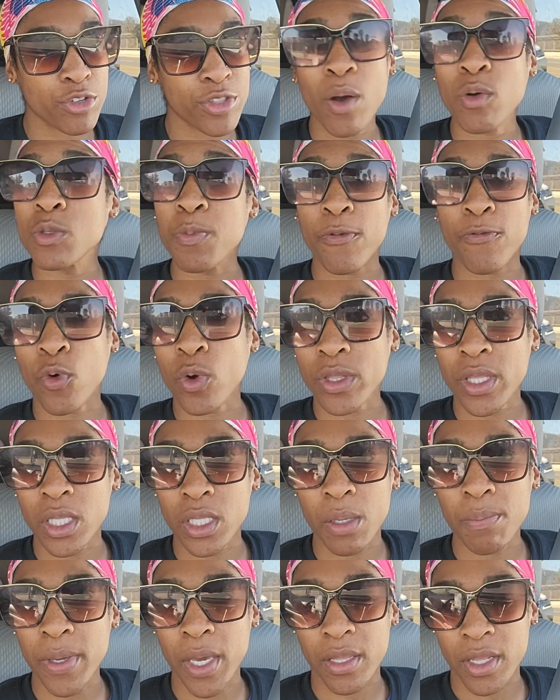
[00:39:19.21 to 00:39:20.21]
That was before the
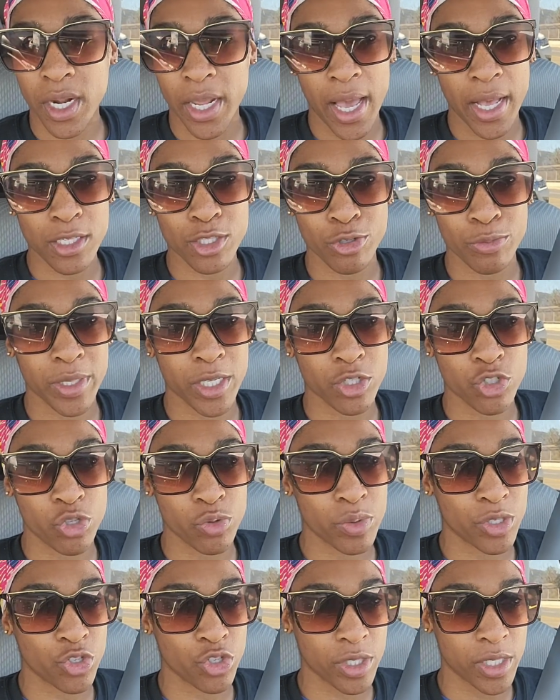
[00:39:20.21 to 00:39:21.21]
Olympia that I asked her, because she
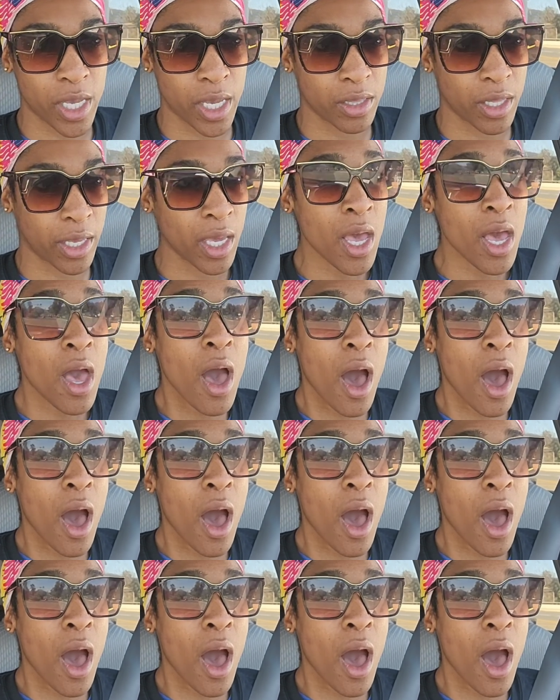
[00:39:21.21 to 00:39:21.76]
was just saying, like,